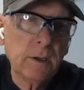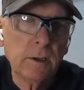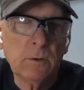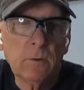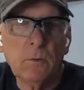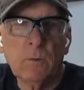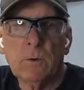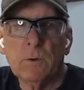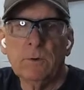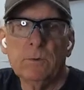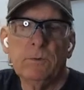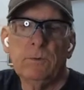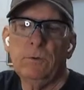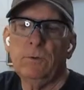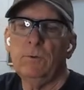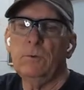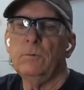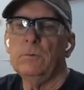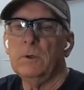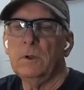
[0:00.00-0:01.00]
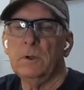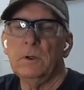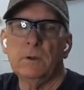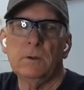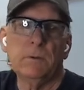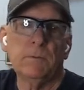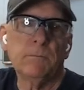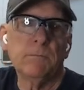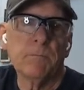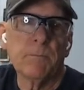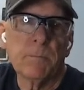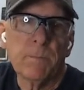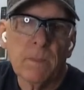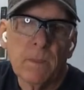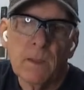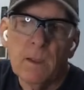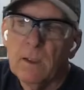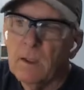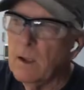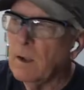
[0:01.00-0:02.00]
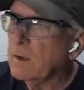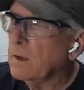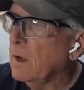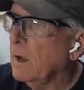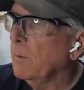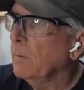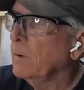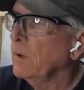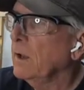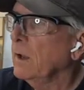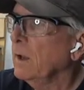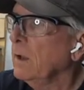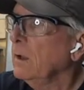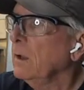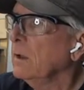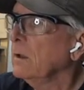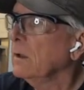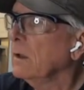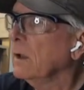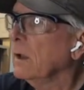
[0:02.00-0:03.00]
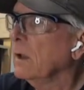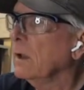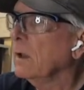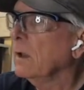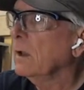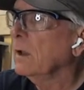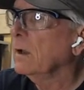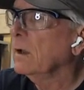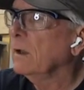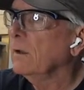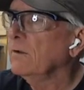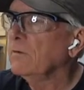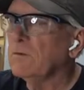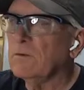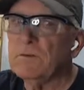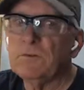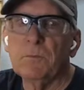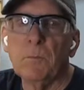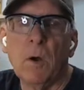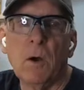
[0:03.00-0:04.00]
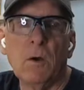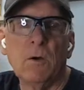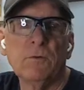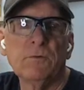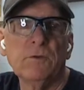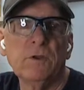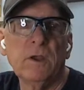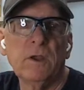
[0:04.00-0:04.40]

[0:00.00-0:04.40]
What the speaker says: in order to accommodate at least a small